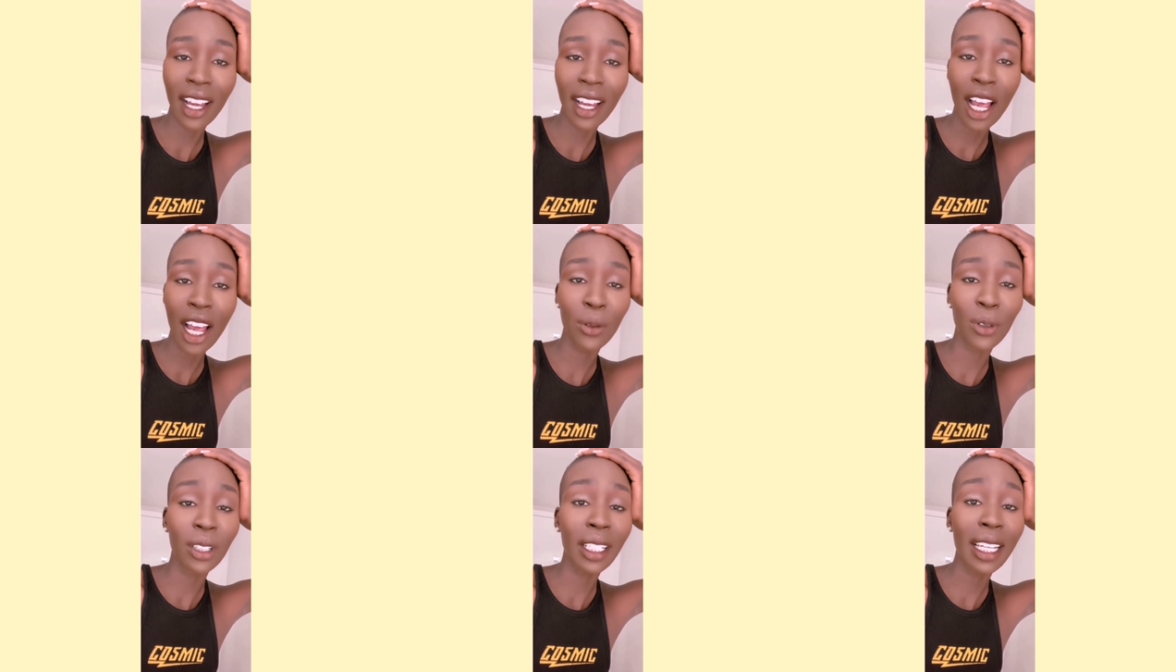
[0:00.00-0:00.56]
I
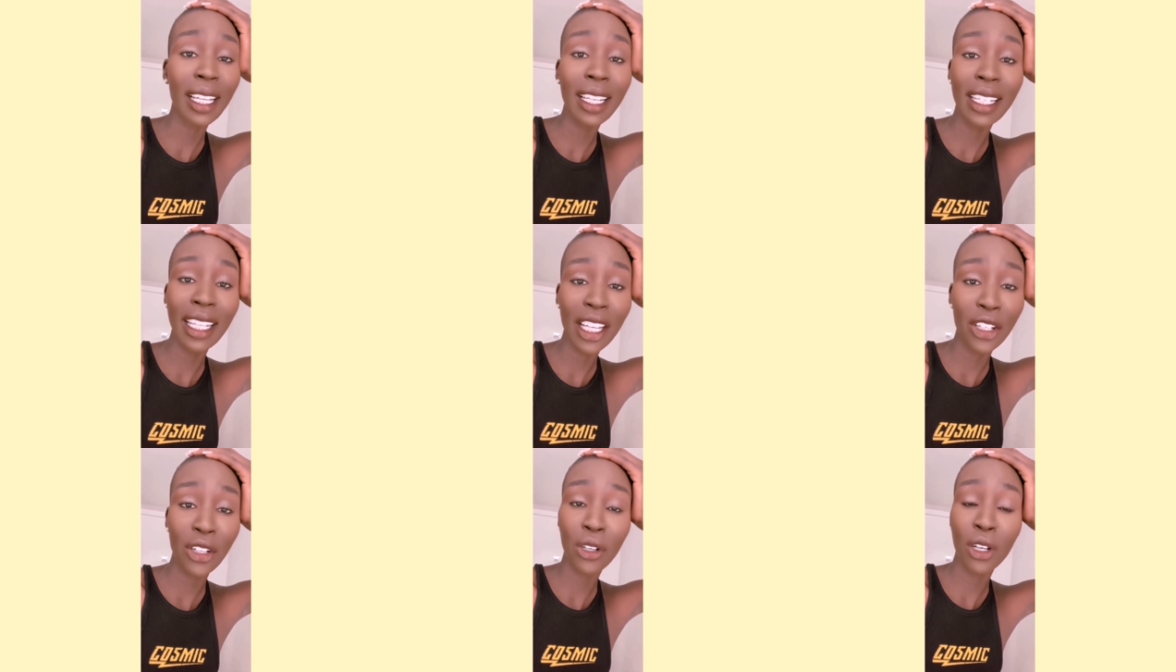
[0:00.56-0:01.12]
will
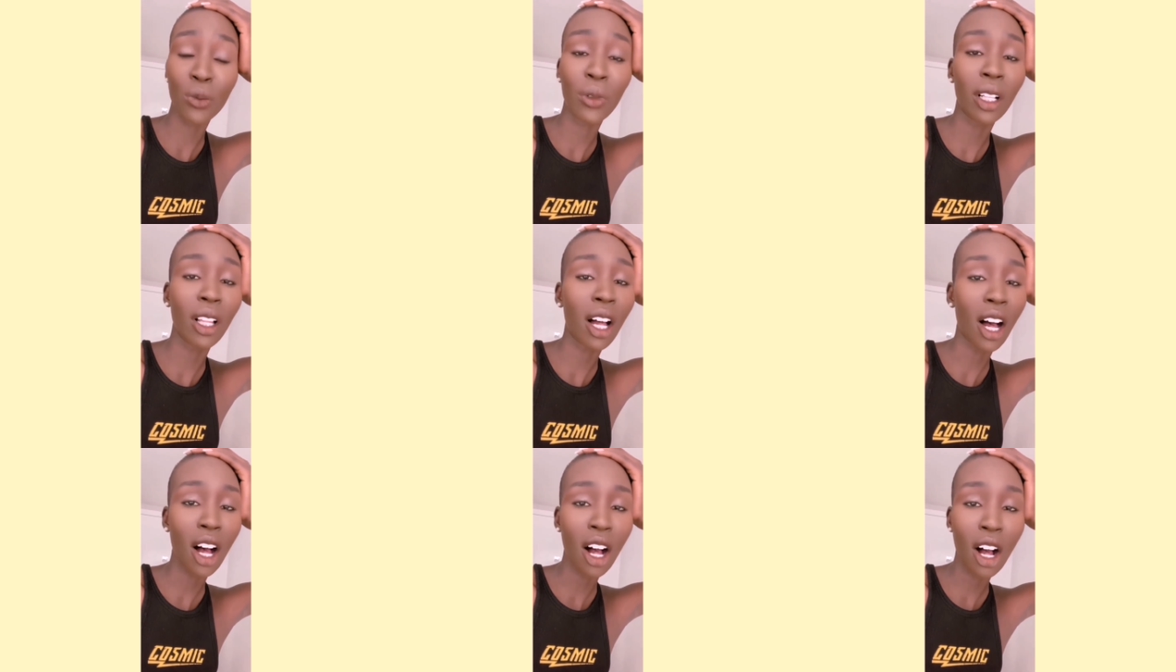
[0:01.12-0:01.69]
continue and
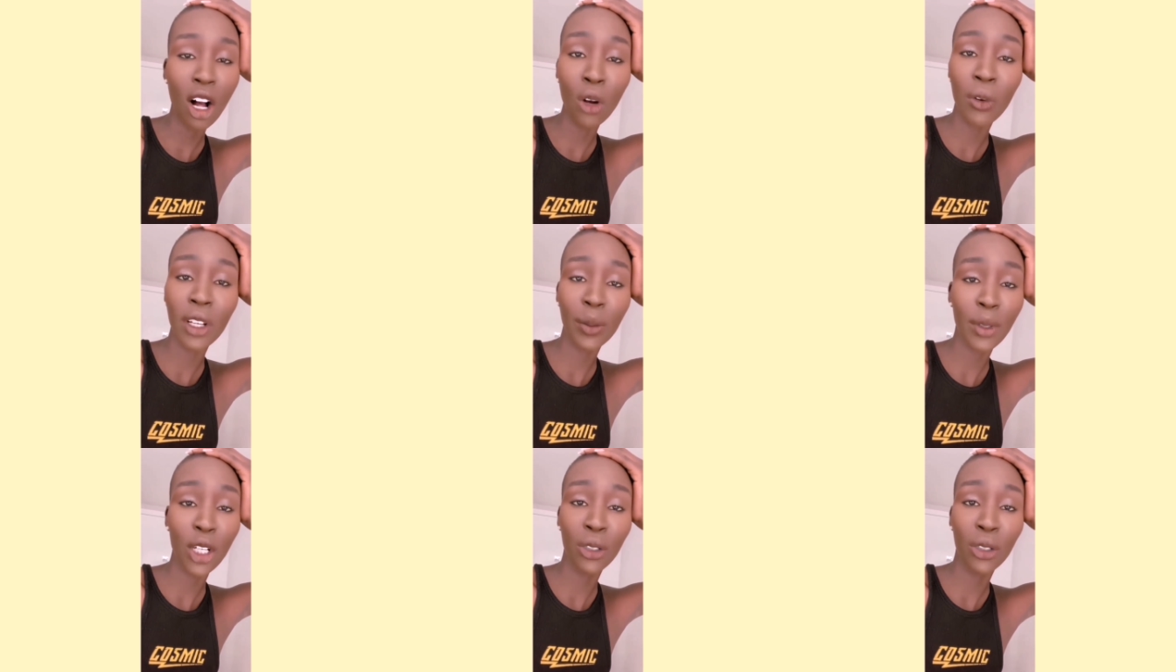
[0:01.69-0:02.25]
will
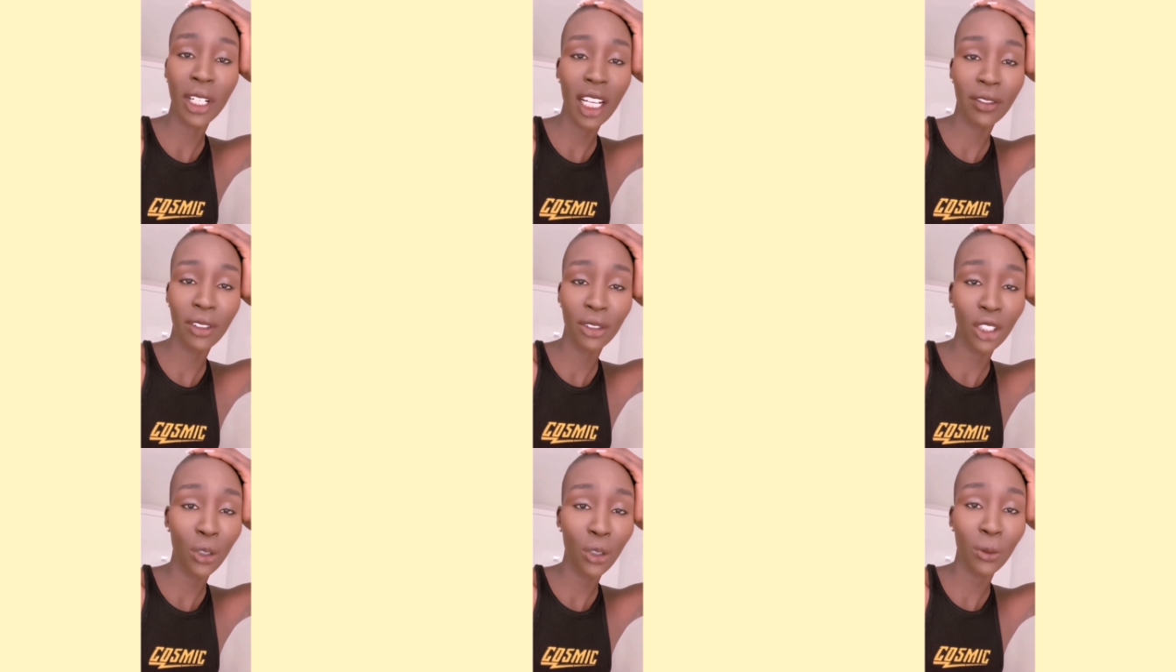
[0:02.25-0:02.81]
always be
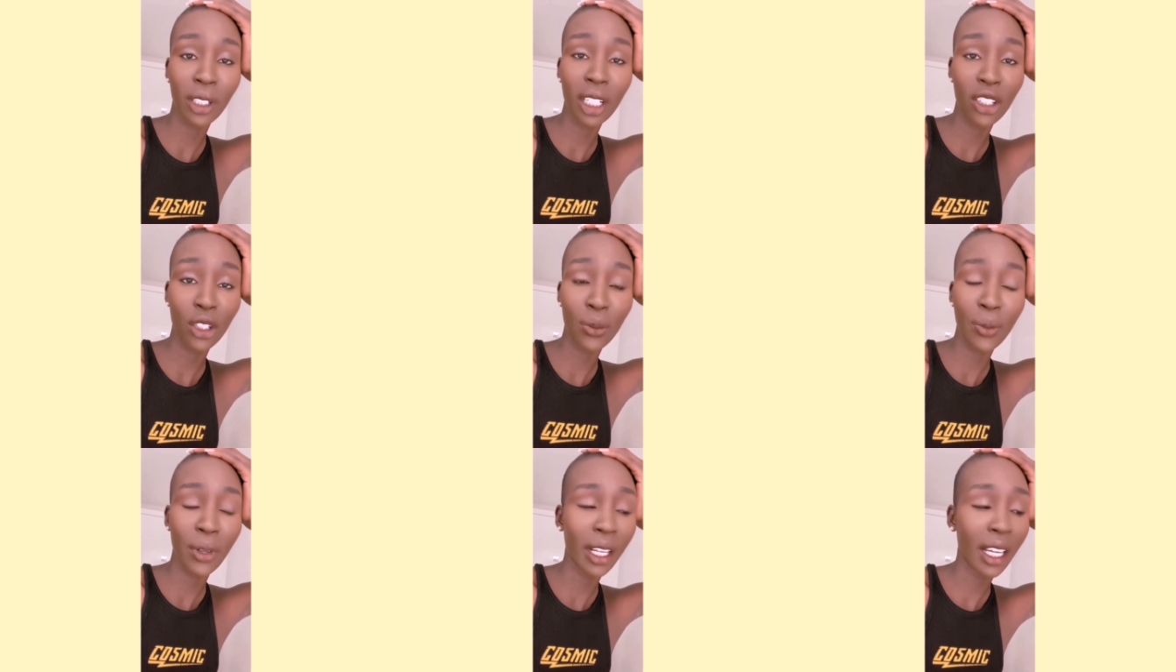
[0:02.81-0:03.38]
grateful towards
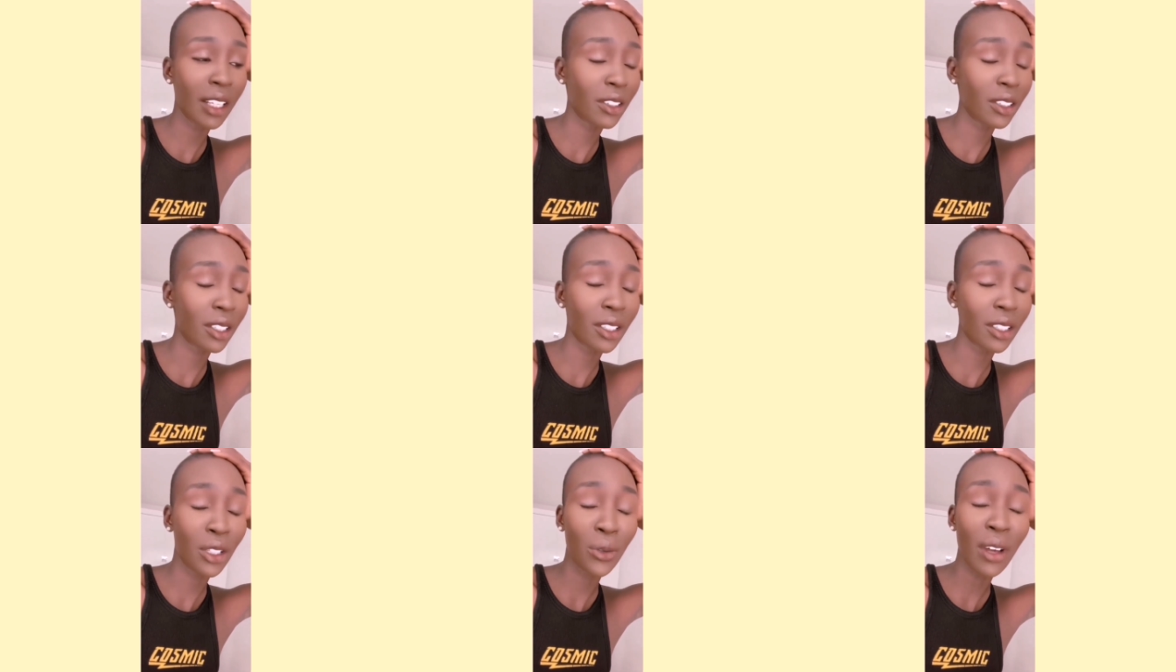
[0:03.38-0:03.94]
you
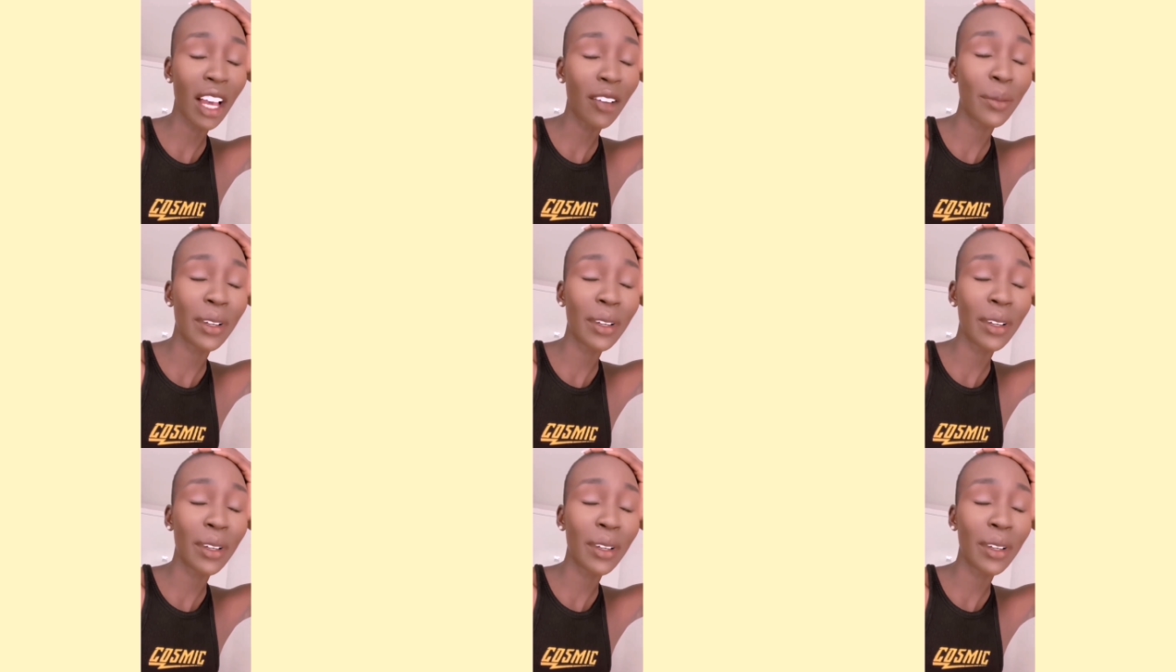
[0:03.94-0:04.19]
because you